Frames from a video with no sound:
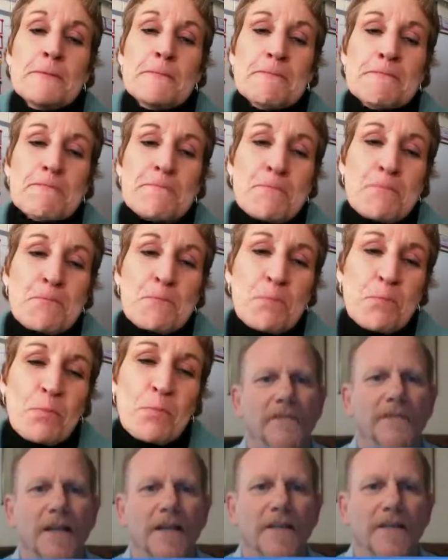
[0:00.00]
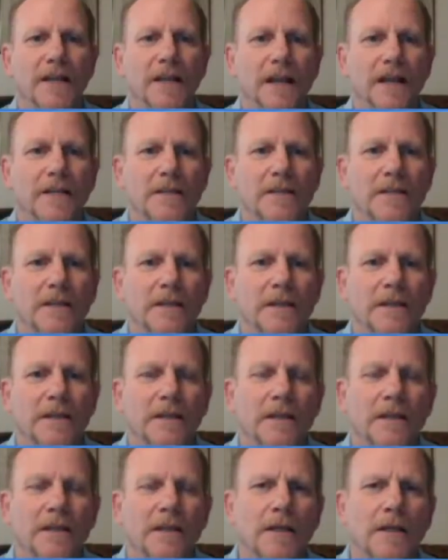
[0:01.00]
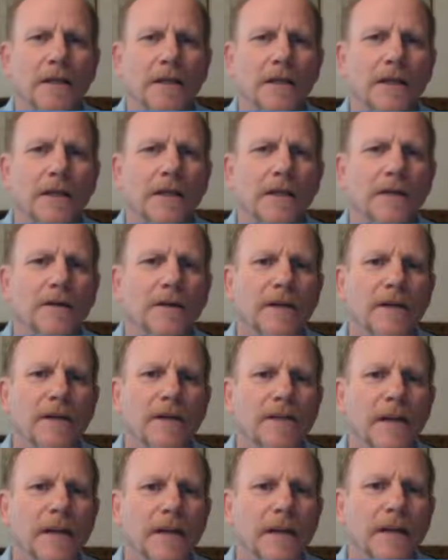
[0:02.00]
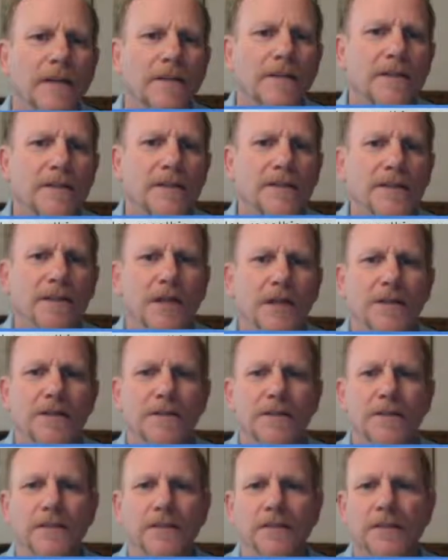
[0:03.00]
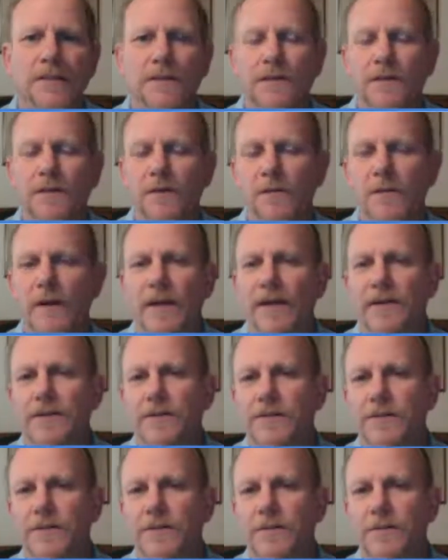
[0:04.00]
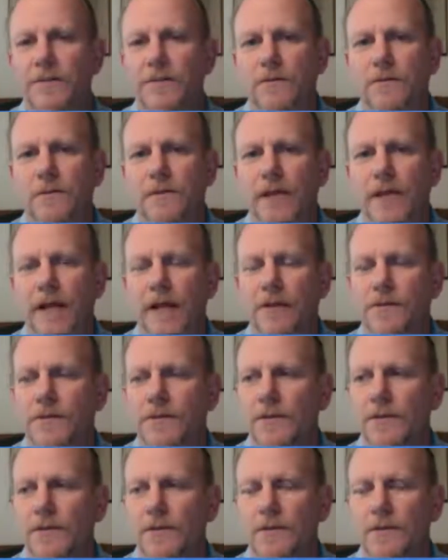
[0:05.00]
Yeah, that's fantastic. You know, has this changed the way that you counsel